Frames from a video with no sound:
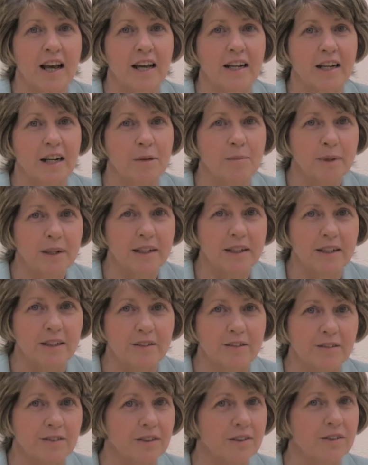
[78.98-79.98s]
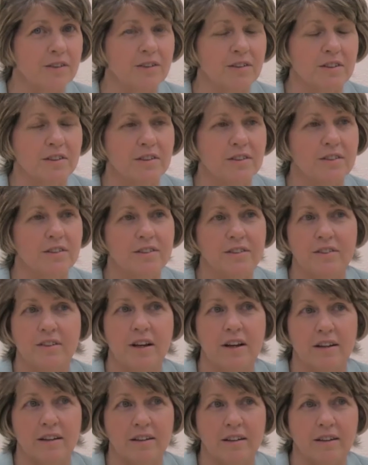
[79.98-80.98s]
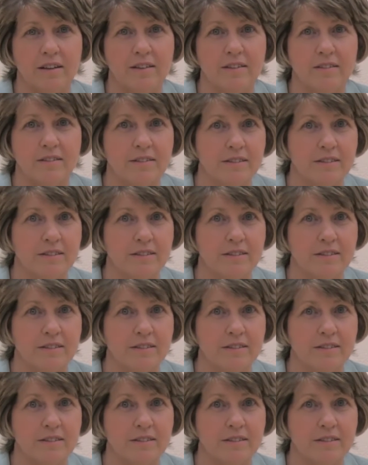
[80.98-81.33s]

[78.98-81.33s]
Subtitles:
And I believe there is a